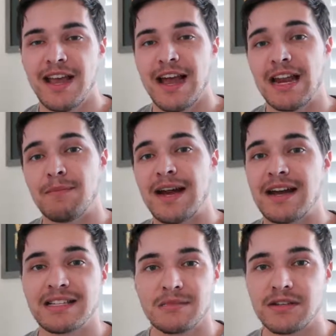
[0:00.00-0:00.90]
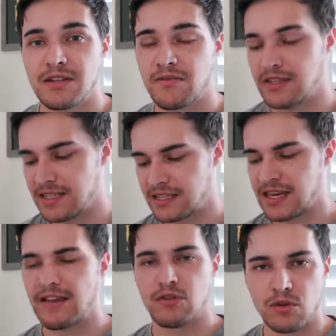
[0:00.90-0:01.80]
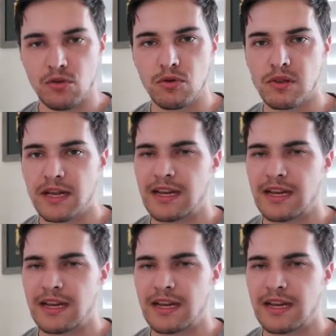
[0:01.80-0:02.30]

And I'm asking myself these things, and I have to Google it,